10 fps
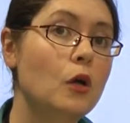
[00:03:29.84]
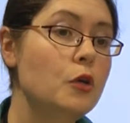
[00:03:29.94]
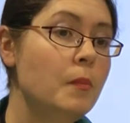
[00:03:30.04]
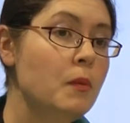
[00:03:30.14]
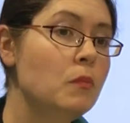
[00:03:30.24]

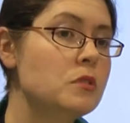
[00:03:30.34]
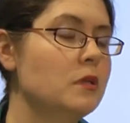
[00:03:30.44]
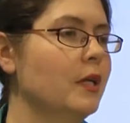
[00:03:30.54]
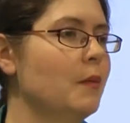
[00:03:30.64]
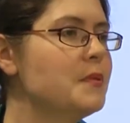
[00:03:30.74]
You may want to
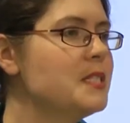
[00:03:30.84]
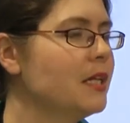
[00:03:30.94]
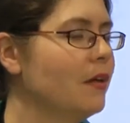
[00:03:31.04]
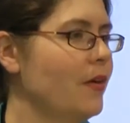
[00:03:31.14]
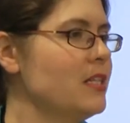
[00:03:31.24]
look up
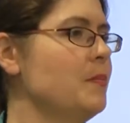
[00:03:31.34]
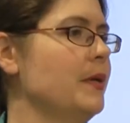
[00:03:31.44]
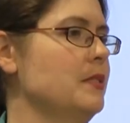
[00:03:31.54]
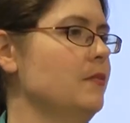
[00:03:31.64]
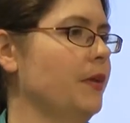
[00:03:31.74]
particular
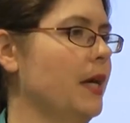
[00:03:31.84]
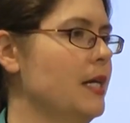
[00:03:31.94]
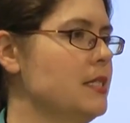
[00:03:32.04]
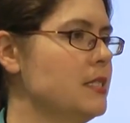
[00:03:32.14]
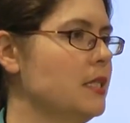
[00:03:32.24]
aspects of the
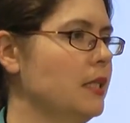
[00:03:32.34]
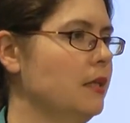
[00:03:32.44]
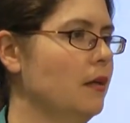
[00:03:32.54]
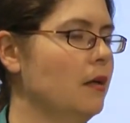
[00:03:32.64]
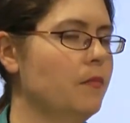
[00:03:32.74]
case study.
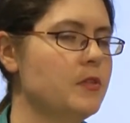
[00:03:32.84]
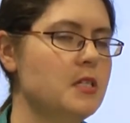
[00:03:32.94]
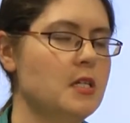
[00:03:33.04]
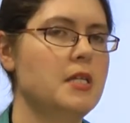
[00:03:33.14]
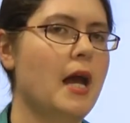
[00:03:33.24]
There's
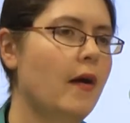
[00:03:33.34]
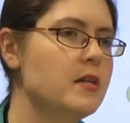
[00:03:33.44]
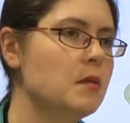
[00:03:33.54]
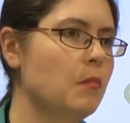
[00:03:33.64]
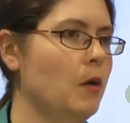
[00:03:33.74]
certain
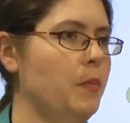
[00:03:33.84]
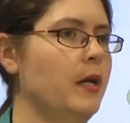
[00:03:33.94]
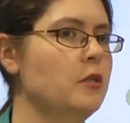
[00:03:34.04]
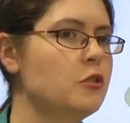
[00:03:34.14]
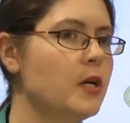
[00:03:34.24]
areas that might be
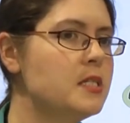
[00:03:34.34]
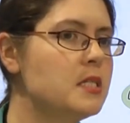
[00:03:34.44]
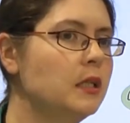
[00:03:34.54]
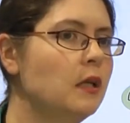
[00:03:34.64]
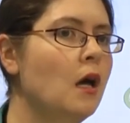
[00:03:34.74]

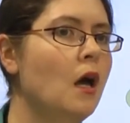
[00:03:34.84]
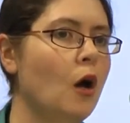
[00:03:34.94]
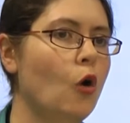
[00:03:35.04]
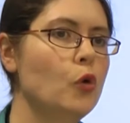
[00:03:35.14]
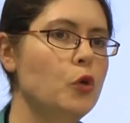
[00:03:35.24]
interesting,
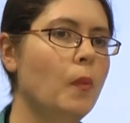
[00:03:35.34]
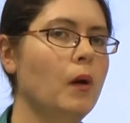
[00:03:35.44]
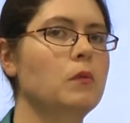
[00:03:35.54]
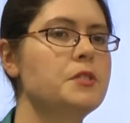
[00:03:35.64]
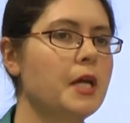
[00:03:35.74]
or you
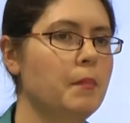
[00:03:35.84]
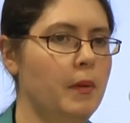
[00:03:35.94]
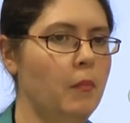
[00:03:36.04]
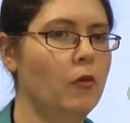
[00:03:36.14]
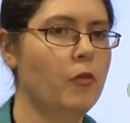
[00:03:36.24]
might want to get a
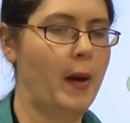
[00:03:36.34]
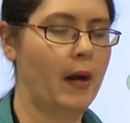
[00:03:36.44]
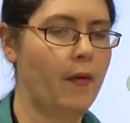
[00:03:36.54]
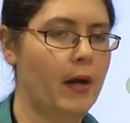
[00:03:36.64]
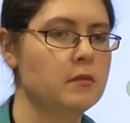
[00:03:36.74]
bit more of the
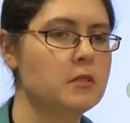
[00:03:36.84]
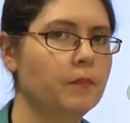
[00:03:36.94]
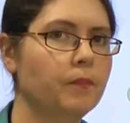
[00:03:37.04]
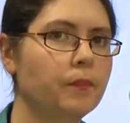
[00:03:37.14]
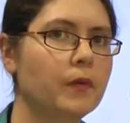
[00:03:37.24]
background.
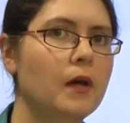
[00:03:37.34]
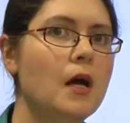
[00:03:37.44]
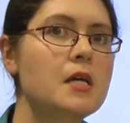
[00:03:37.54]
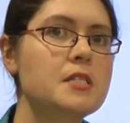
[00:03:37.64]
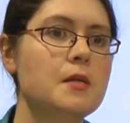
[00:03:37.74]

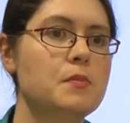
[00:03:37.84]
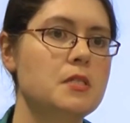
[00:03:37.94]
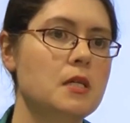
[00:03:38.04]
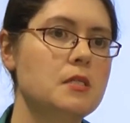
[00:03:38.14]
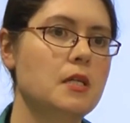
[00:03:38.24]
CIPS
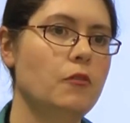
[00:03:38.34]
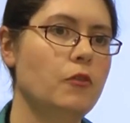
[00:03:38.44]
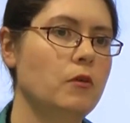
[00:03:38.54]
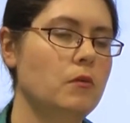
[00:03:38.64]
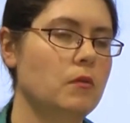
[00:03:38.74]
does give
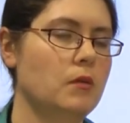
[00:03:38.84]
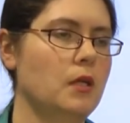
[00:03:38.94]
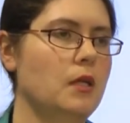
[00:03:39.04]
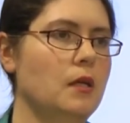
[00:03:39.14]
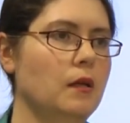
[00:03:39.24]
you
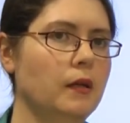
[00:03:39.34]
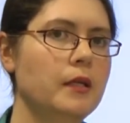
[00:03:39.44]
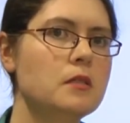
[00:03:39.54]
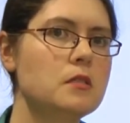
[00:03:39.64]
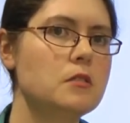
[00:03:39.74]
the
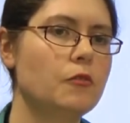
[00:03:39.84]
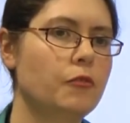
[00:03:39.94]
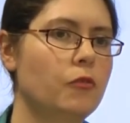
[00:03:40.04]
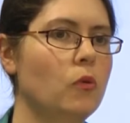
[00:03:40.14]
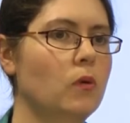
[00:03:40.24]
links
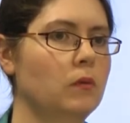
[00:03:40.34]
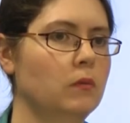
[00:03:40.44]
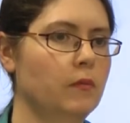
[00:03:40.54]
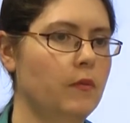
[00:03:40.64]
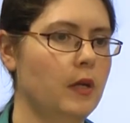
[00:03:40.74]
for
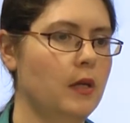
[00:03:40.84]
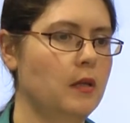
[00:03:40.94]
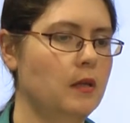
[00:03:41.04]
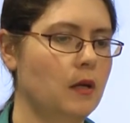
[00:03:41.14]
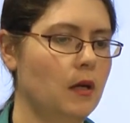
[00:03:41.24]
the
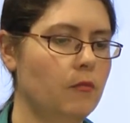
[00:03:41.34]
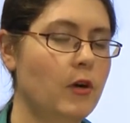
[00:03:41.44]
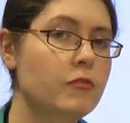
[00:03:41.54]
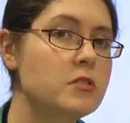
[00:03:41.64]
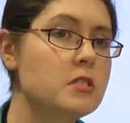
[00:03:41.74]

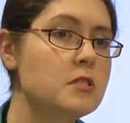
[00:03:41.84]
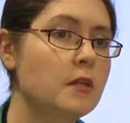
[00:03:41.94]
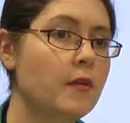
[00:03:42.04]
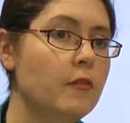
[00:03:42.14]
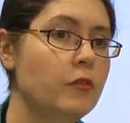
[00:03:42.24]
references
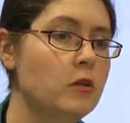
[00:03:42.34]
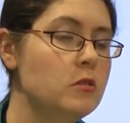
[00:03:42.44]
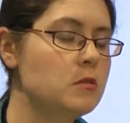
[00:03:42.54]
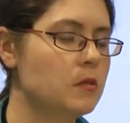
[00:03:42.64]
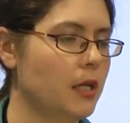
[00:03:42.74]
that they've used.